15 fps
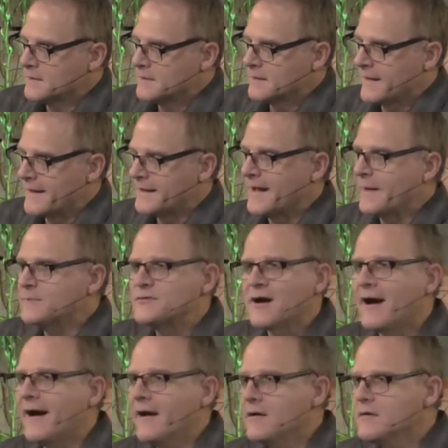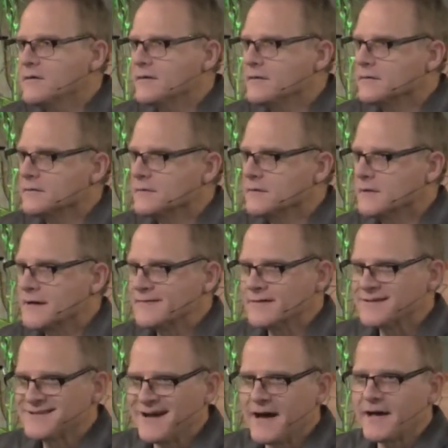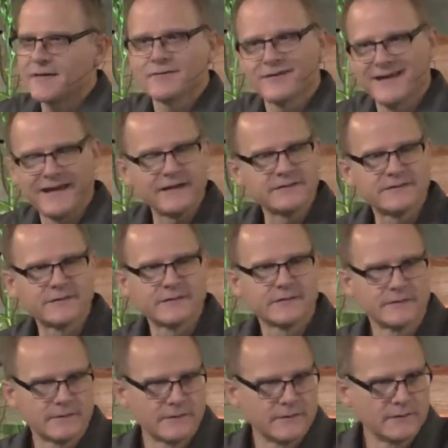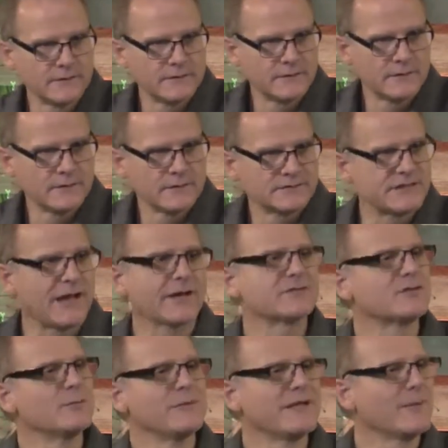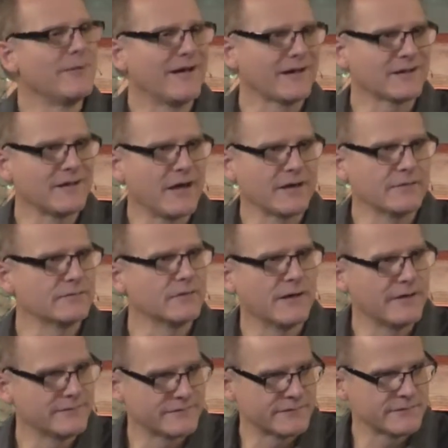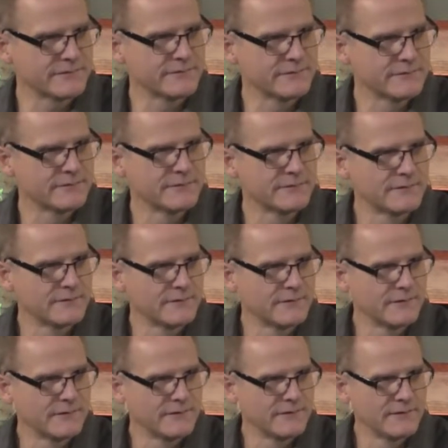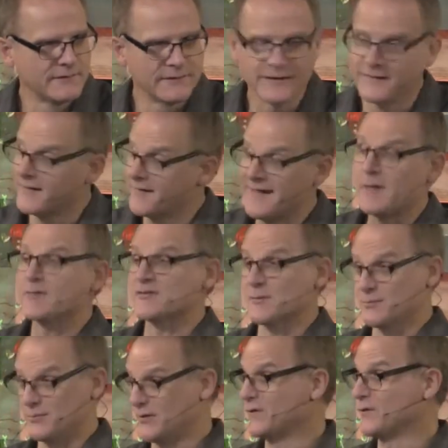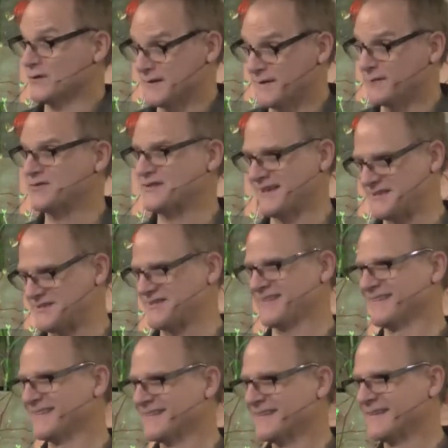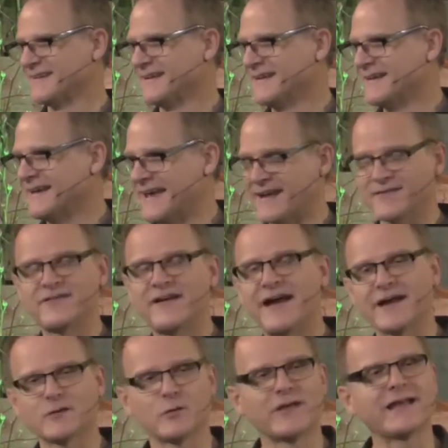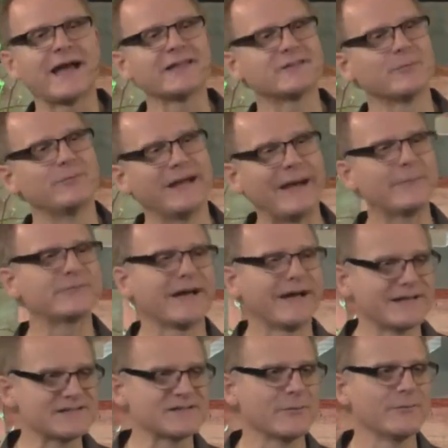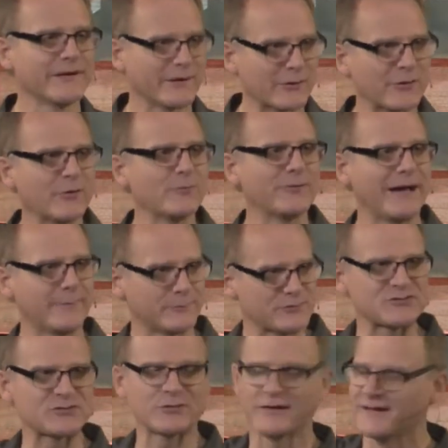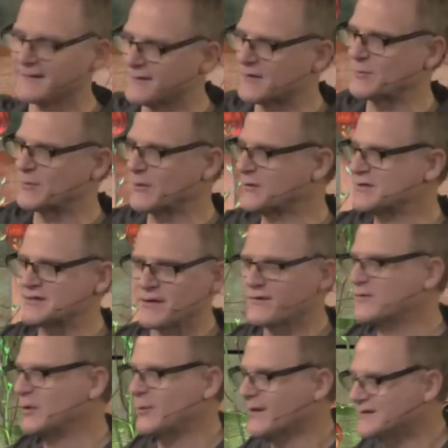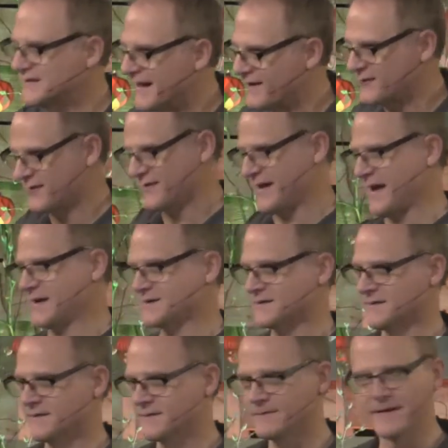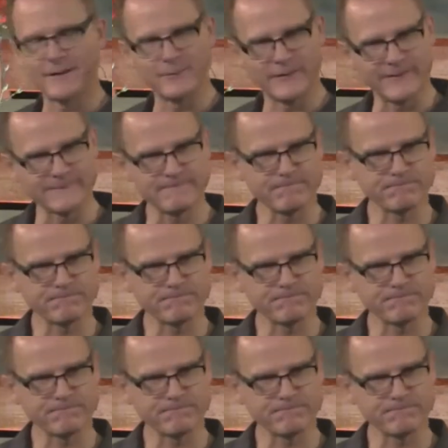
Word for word: And I am tired of a God of hate. Talk to me about a God of love. Uh, now, that was a beautiful conversation. And in fact, we got to baptize him in our own baptistry in Hillsboro just a few months after that. Amen.